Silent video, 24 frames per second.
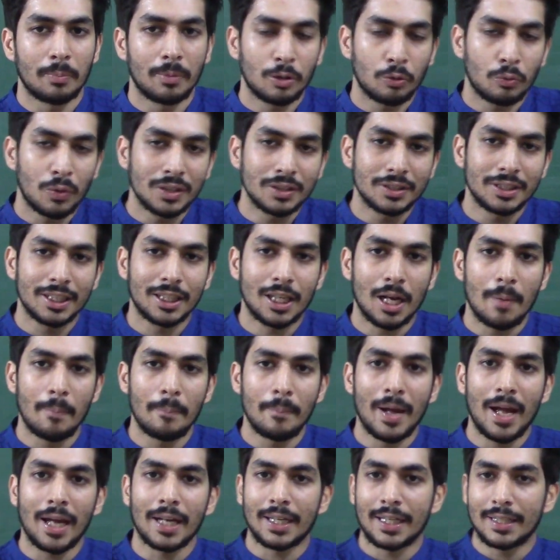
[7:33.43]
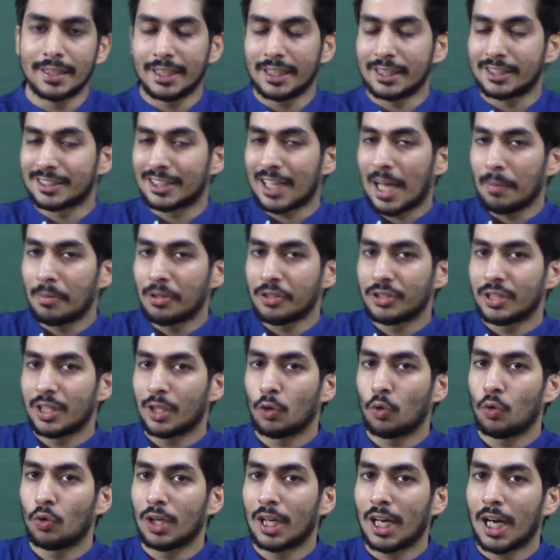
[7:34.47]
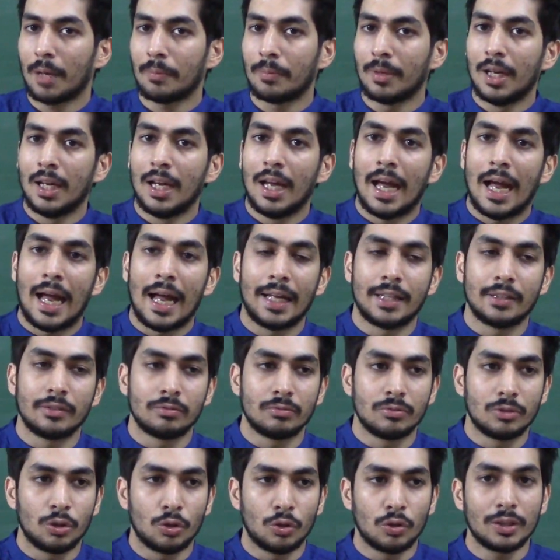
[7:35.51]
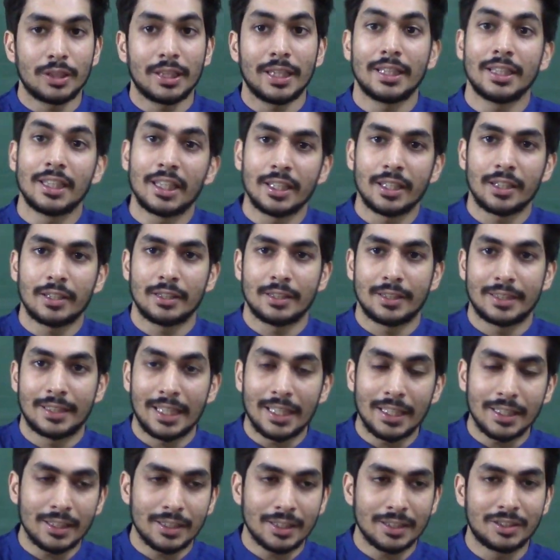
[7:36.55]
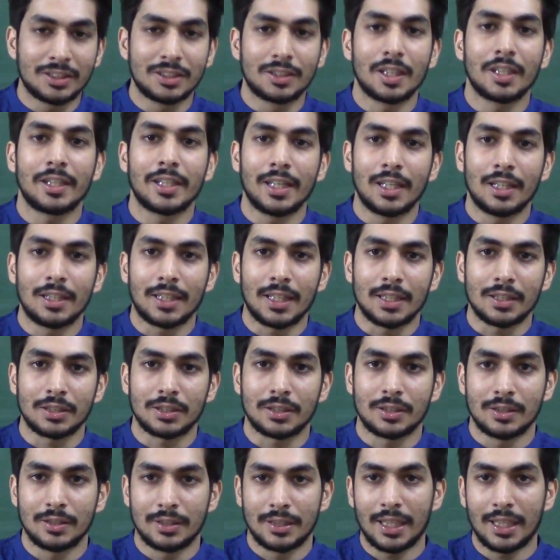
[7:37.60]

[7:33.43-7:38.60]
But once they come back and they establish their own lab, and then it's the real test.